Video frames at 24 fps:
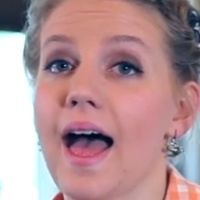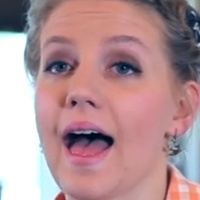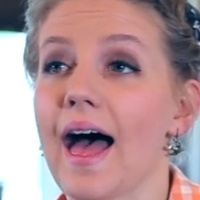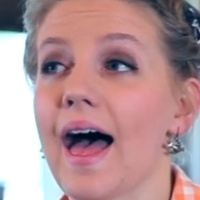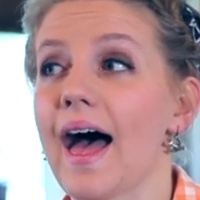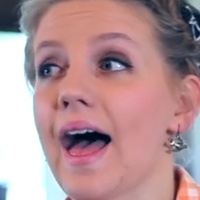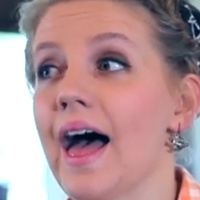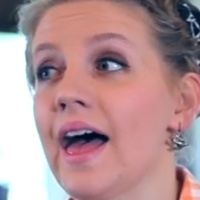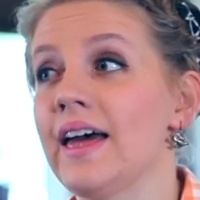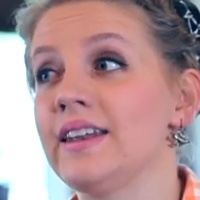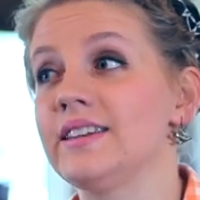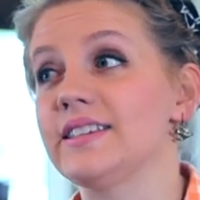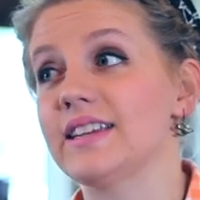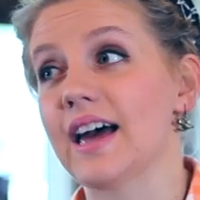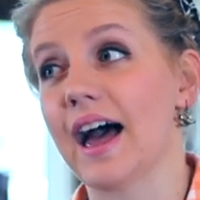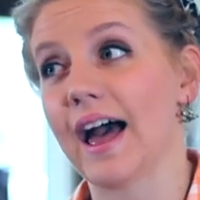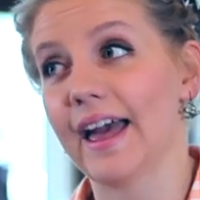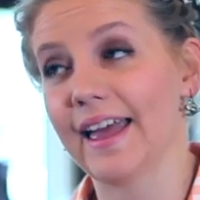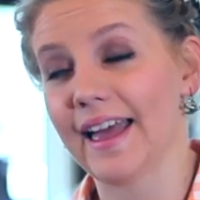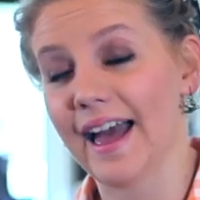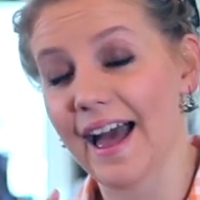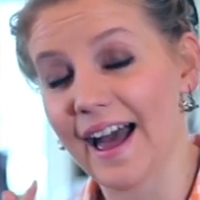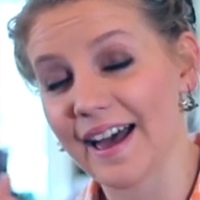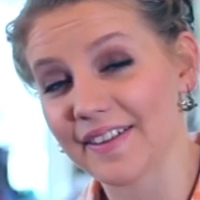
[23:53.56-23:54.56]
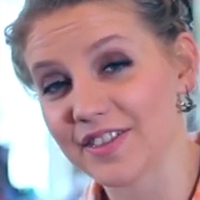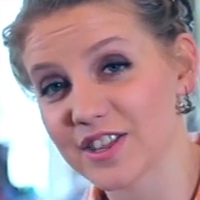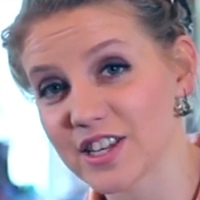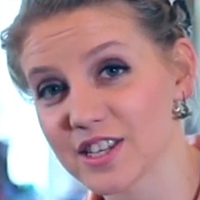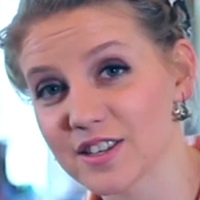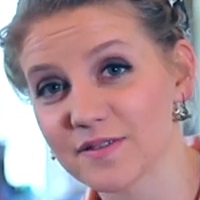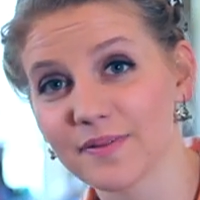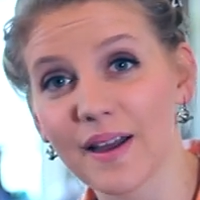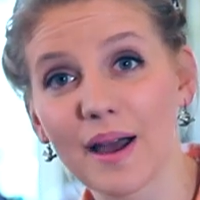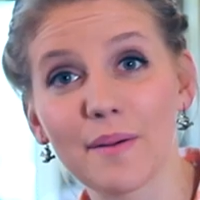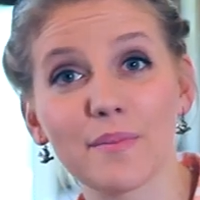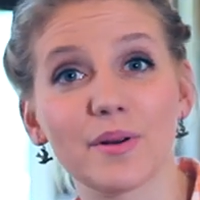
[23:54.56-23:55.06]
And I had
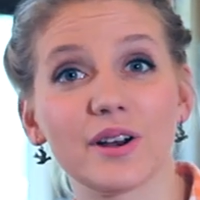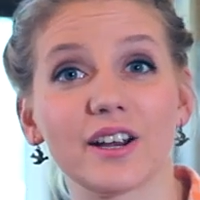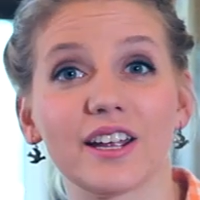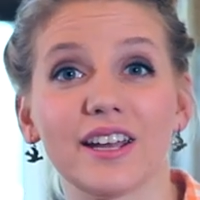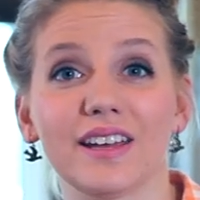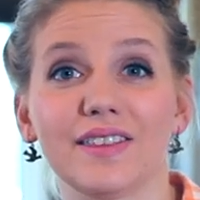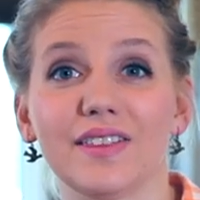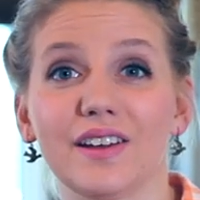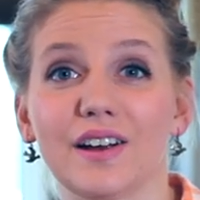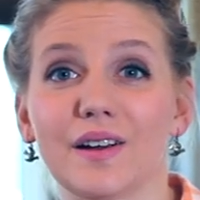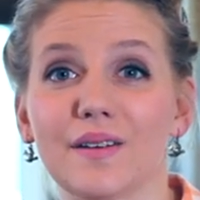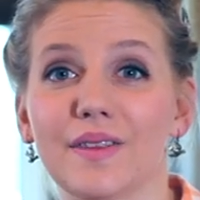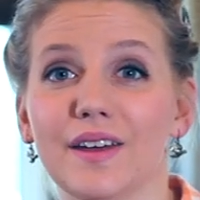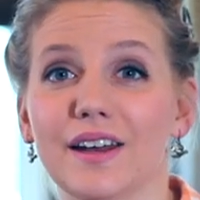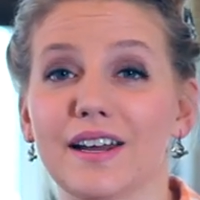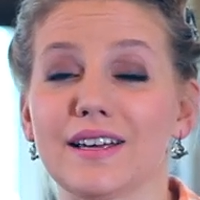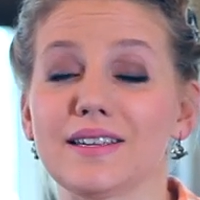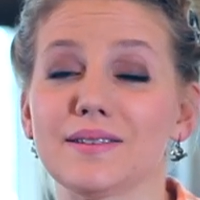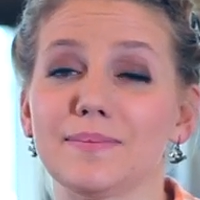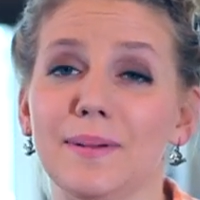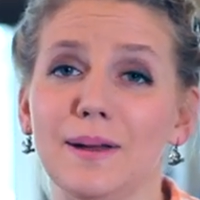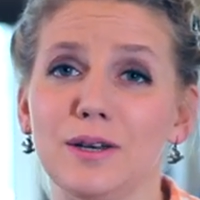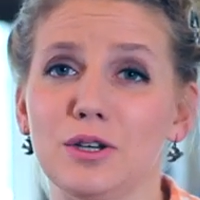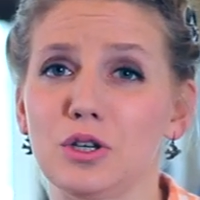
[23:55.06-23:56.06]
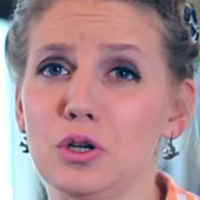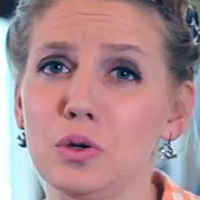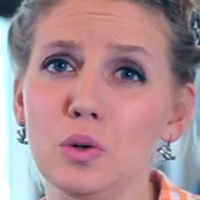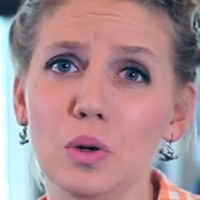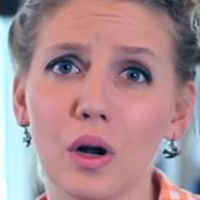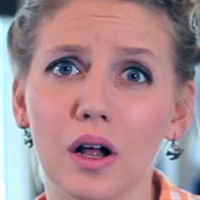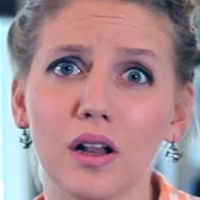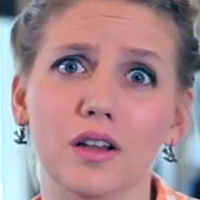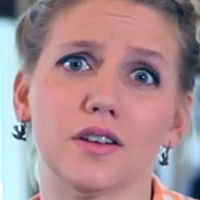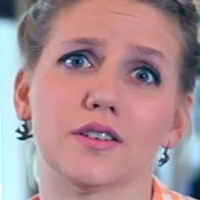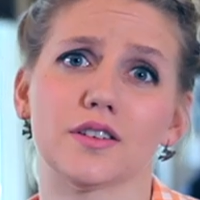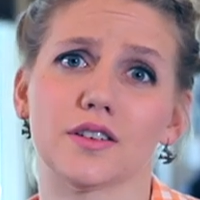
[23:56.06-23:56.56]
this fabric in there that I spent
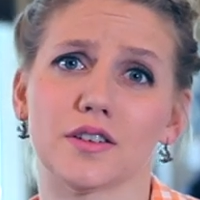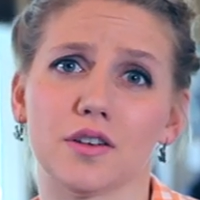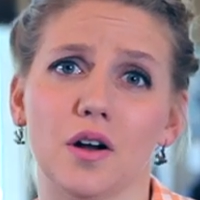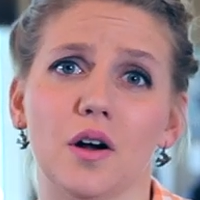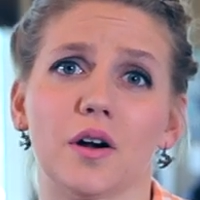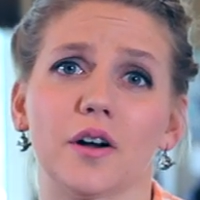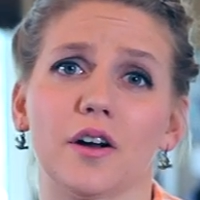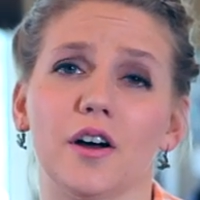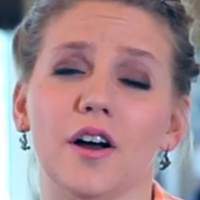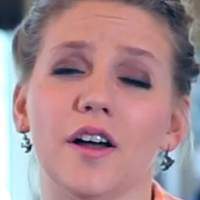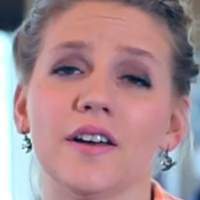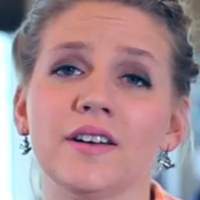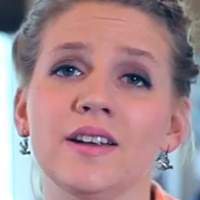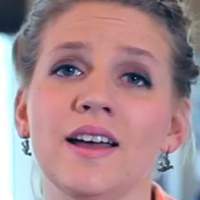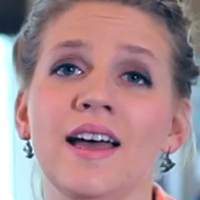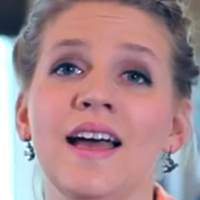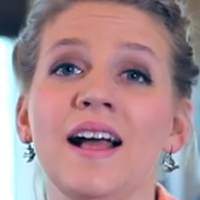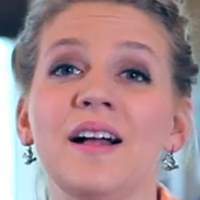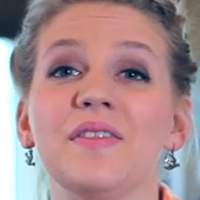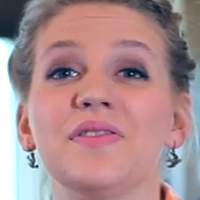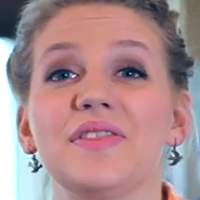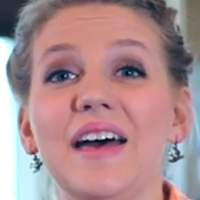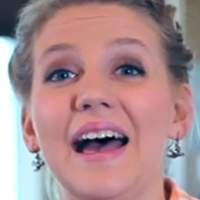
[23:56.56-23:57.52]
$2 a yard on